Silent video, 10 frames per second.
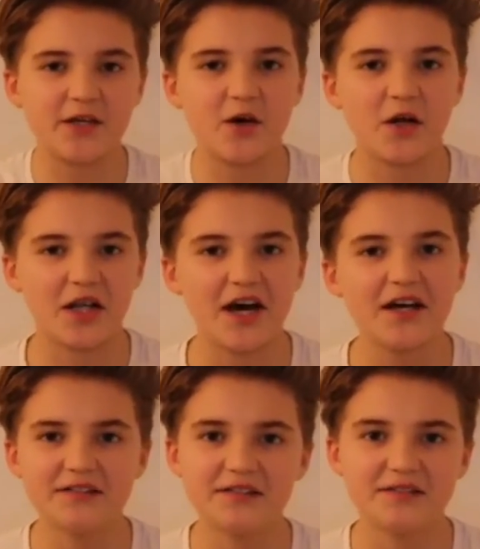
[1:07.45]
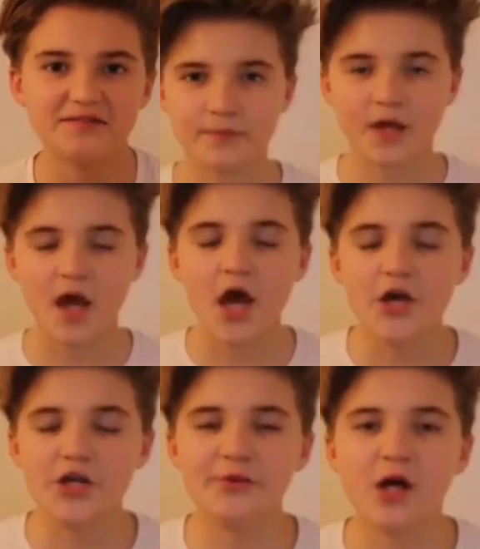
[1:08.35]
colour.
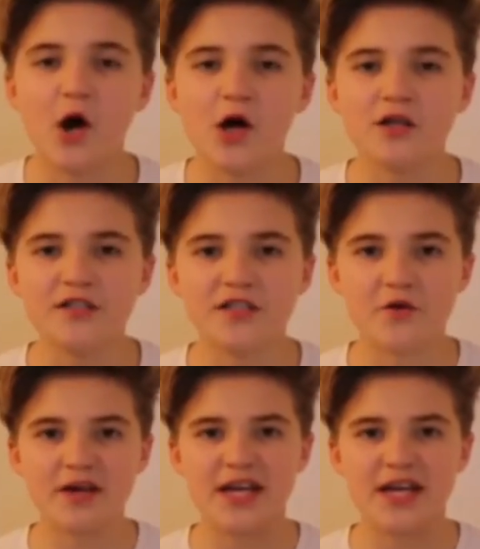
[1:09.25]
You will also